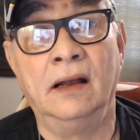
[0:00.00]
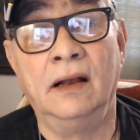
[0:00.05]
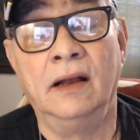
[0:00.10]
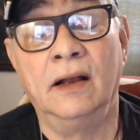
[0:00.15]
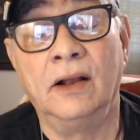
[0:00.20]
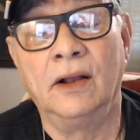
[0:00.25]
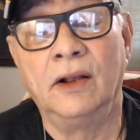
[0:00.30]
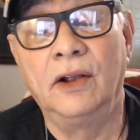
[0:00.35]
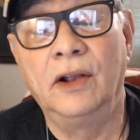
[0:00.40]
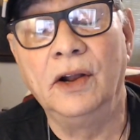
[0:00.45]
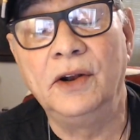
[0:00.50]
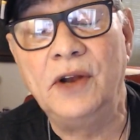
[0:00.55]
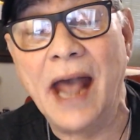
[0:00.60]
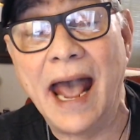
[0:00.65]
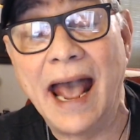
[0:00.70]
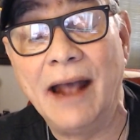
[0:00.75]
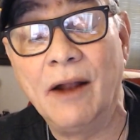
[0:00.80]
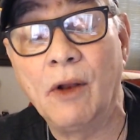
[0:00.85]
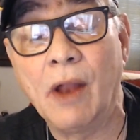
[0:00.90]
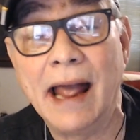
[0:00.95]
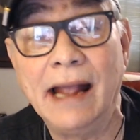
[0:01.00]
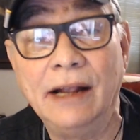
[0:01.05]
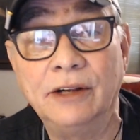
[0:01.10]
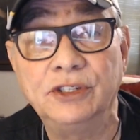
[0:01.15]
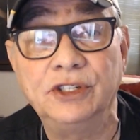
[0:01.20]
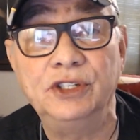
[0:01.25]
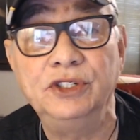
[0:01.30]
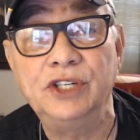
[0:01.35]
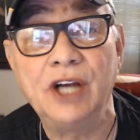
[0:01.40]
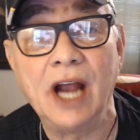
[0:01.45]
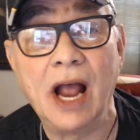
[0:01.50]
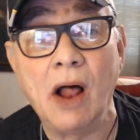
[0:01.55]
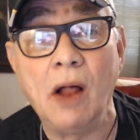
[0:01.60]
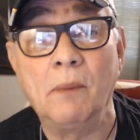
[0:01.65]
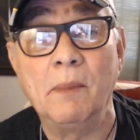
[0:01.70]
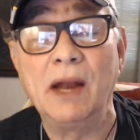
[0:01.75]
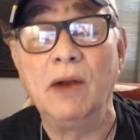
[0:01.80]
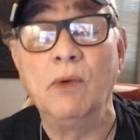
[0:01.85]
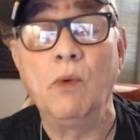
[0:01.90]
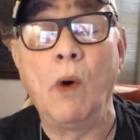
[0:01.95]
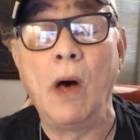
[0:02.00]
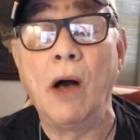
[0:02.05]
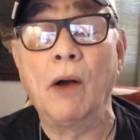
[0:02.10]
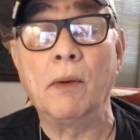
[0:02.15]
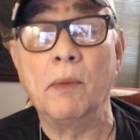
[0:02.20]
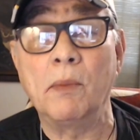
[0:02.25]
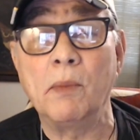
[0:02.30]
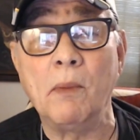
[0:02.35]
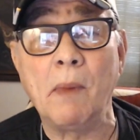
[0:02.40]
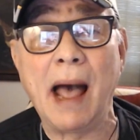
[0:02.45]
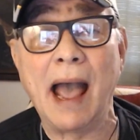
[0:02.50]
Good day, ladies and gentlemen. Welcome to my